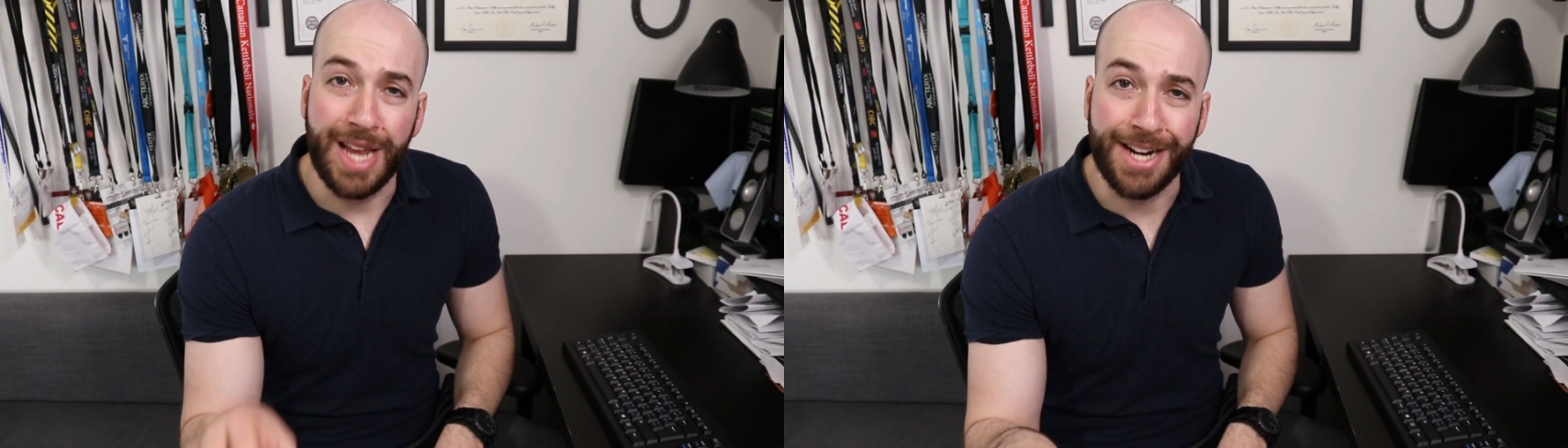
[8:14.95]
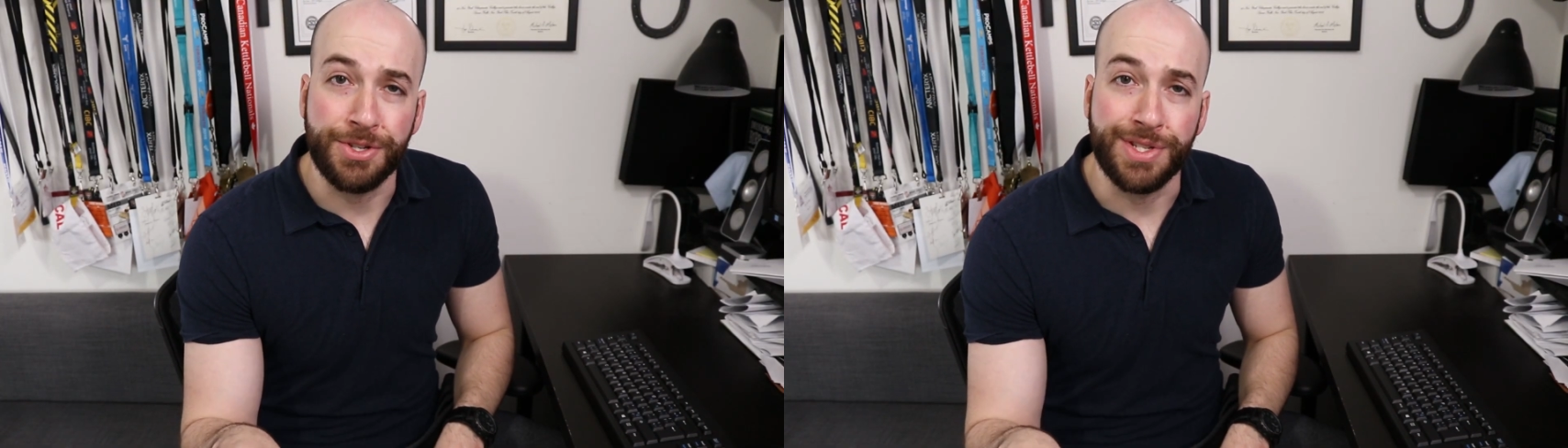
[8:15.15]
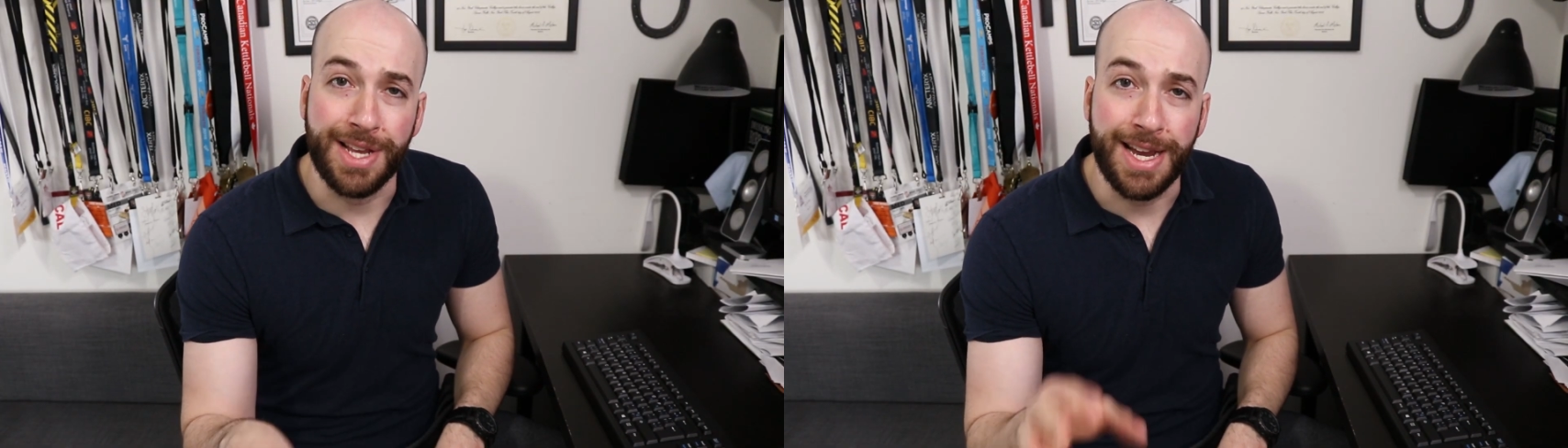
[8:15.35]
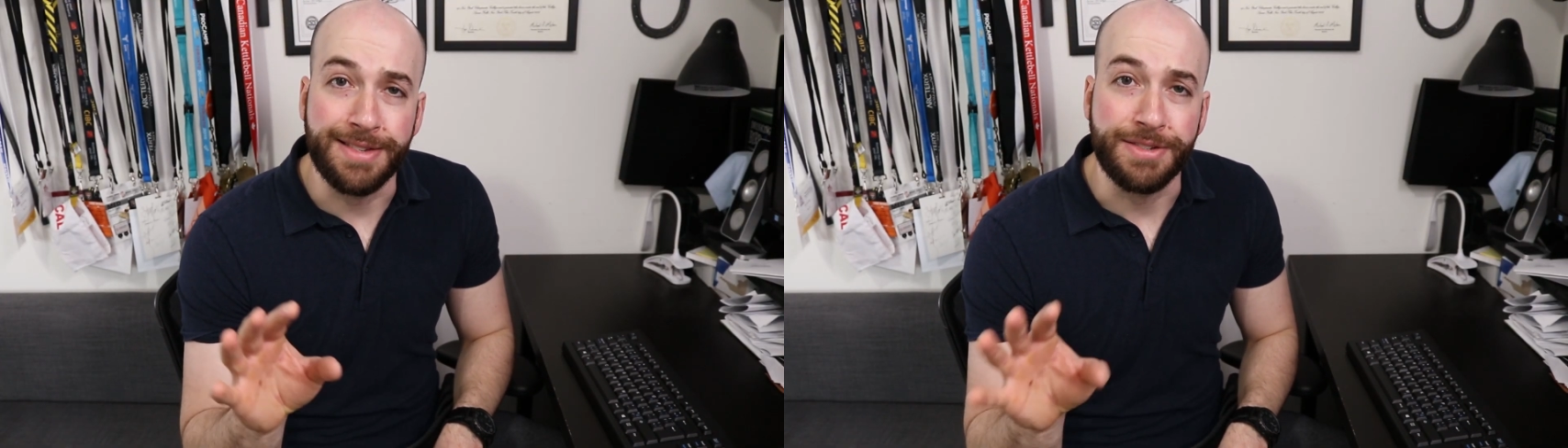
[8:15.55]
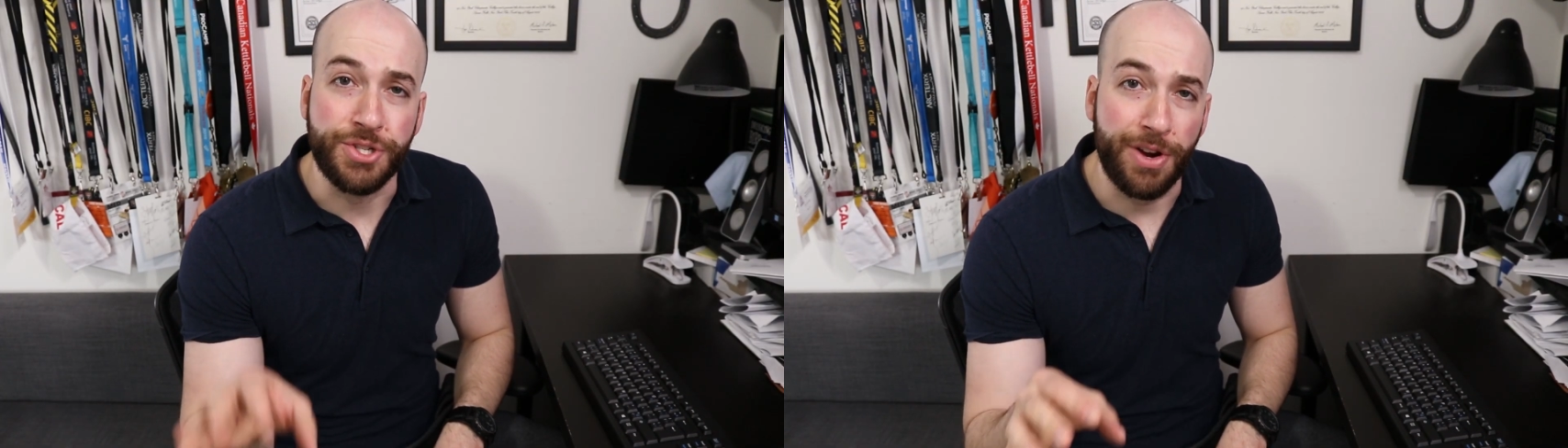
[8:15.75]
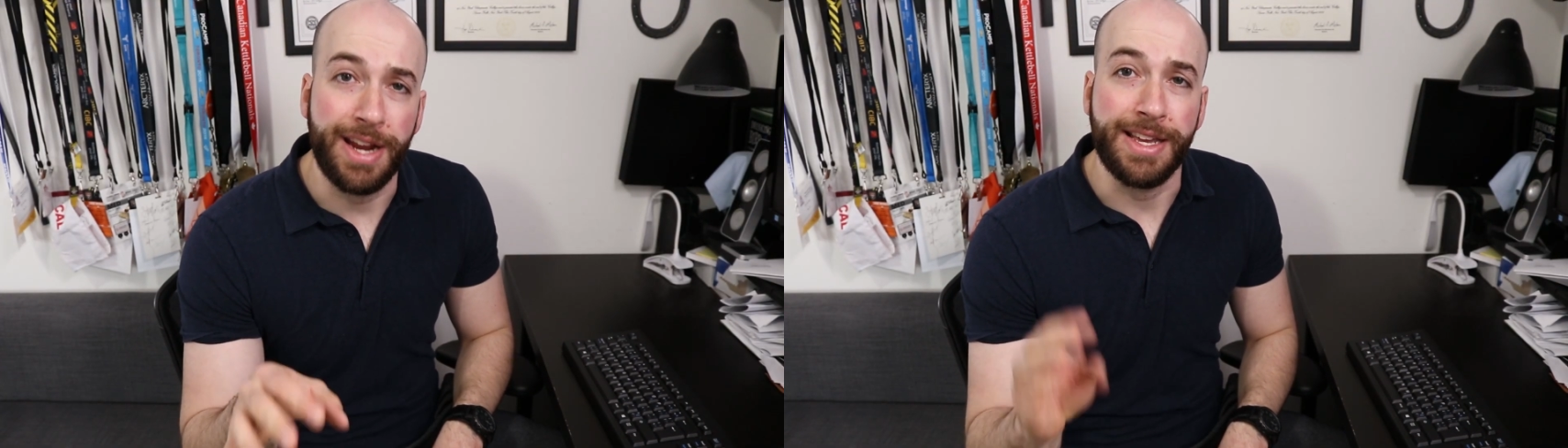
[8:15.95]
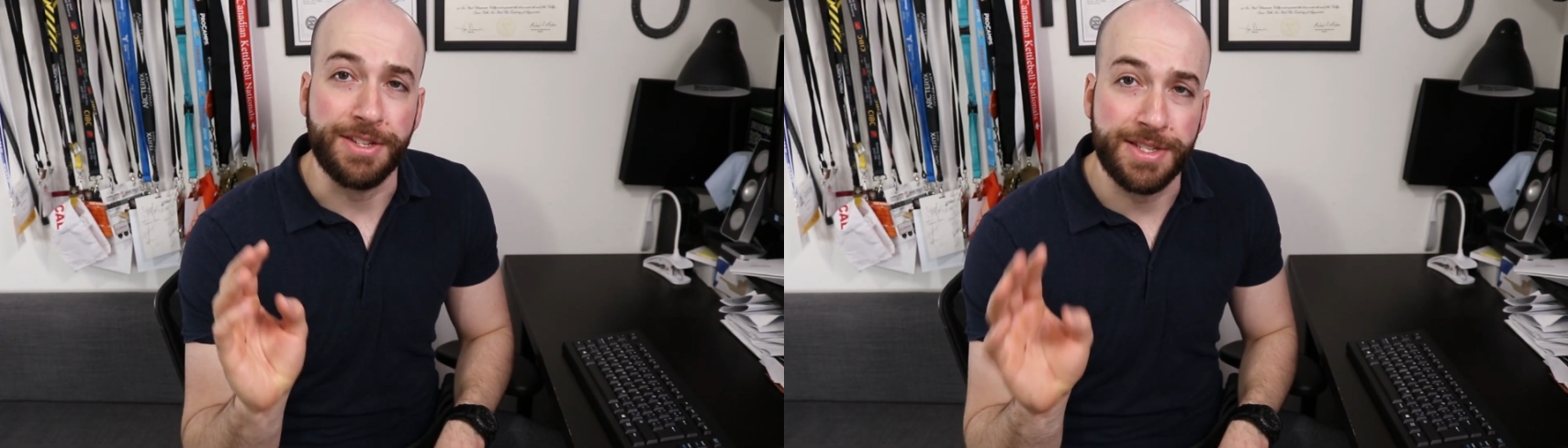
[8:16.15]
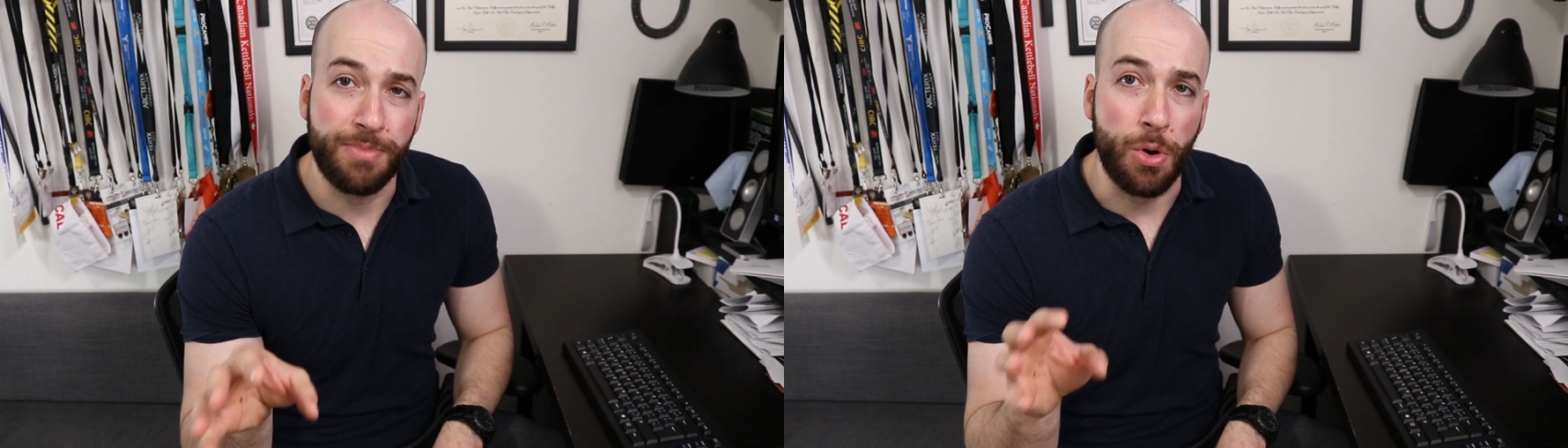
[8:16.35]
exercise and training
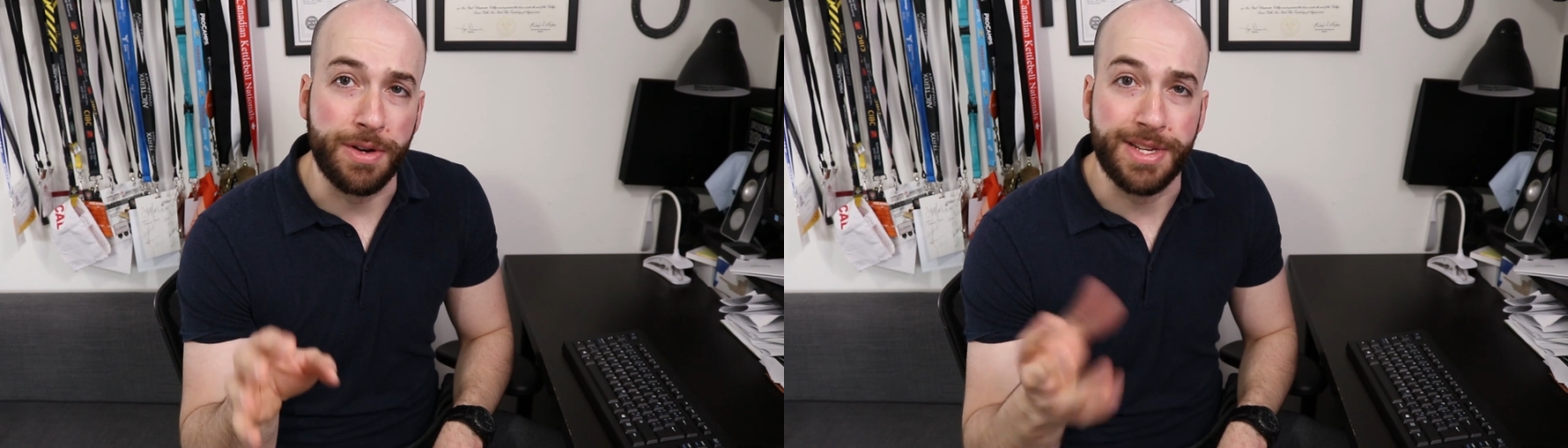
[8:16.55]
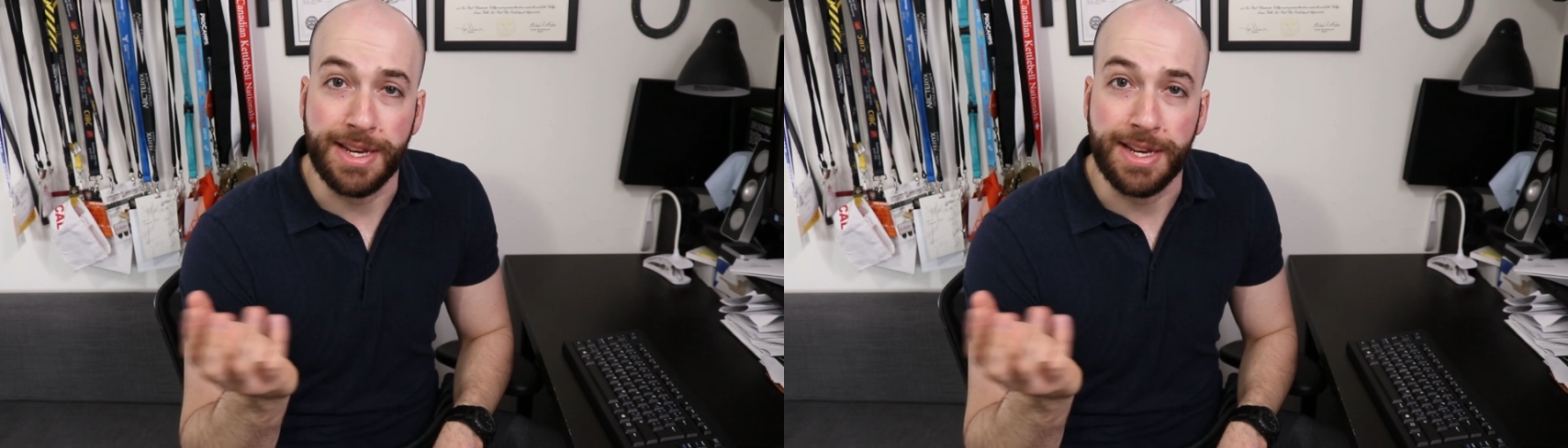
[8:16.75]
and sports.